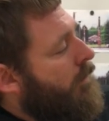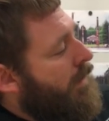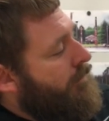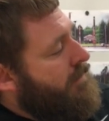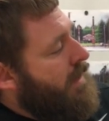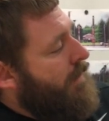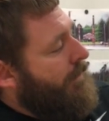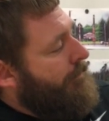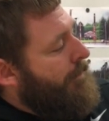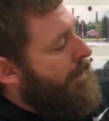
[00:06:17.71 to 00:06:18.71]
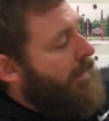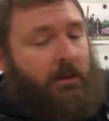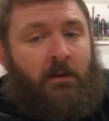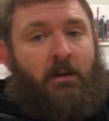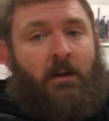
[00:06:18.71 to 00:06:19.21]
we have the salmon.
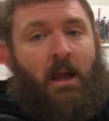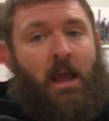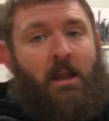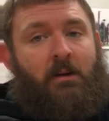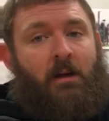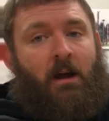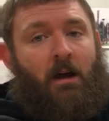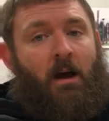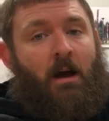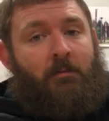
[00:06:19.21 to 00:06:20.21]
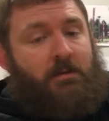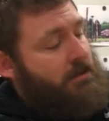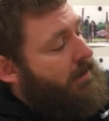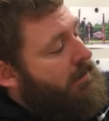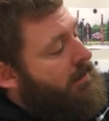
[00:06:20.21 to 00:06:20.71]
And
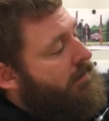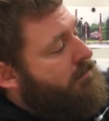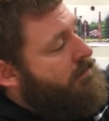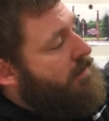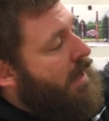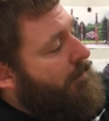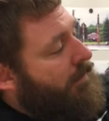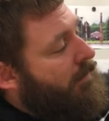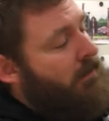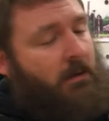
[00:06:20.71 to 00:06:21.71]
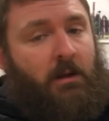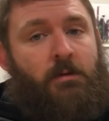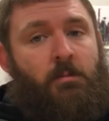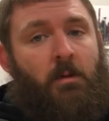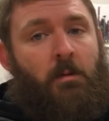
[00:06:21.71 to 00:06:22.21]
obviously, salmon
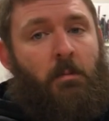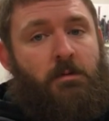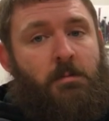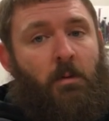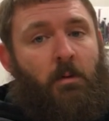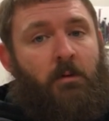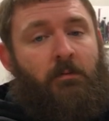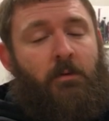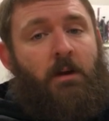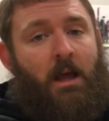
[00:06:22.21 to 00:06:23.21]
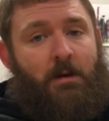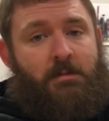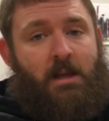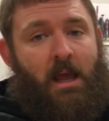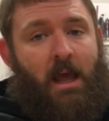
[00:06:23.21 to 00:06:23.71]
is one of the most important food
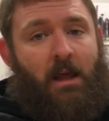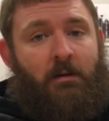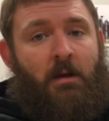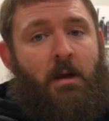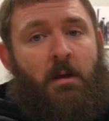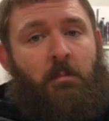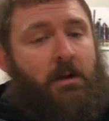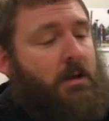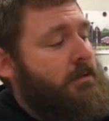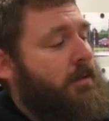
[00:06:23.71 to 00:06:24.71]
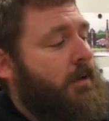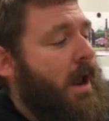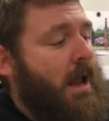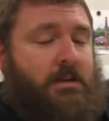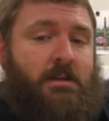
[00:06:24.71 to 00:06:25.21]
items they had because of their
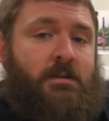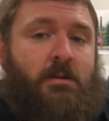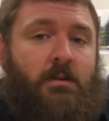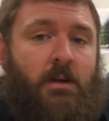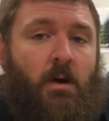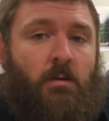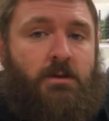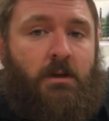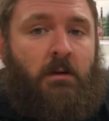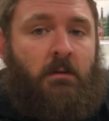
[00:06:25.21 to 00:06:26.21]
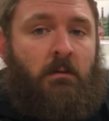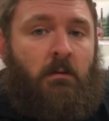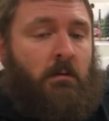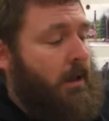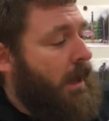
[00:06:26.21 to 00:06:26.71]
access to the ocean,
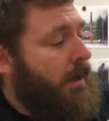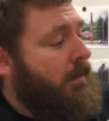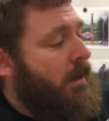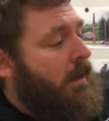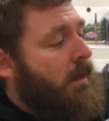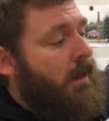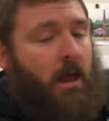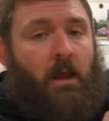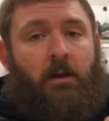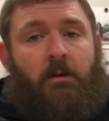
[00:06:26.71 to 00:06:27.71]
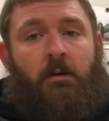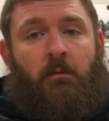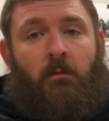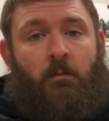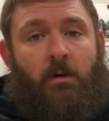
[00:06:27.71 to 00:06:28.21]
okay, and
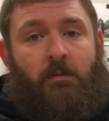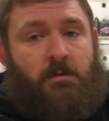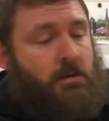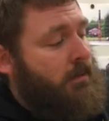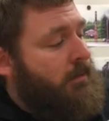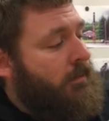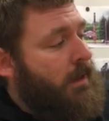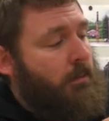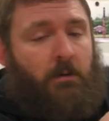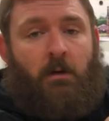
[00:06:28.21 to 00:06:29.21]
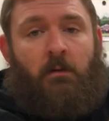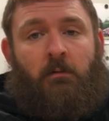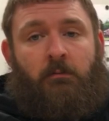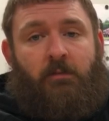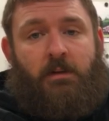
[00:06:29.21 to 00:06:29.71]
rivers. They would
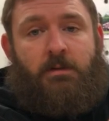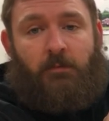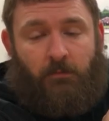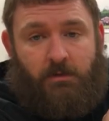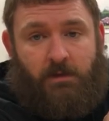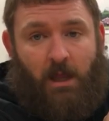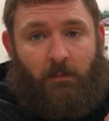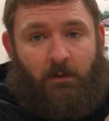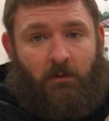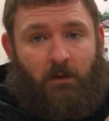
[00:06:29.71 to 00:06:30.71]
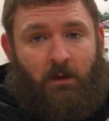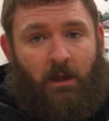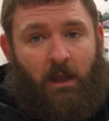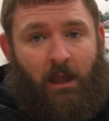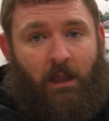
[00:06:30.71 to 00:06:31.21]
fish for salmon
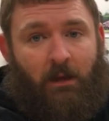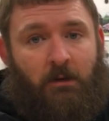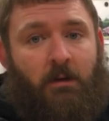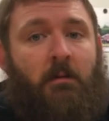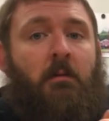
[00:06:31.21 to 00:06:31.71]
and